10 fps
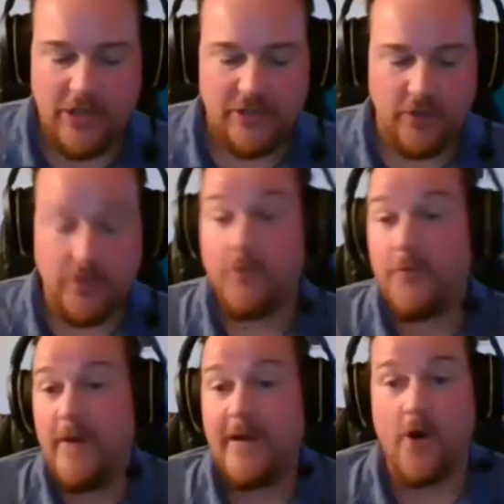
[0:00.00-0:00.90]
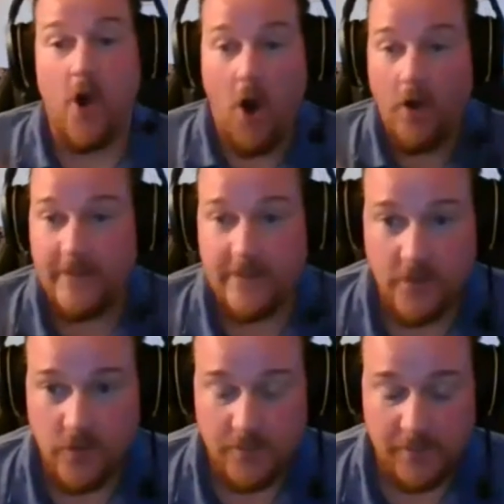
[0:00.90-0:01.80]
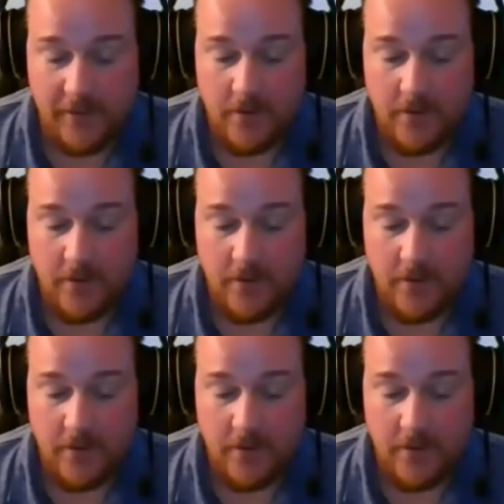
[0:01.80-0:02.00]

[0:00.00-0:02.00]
So you'd figure all these news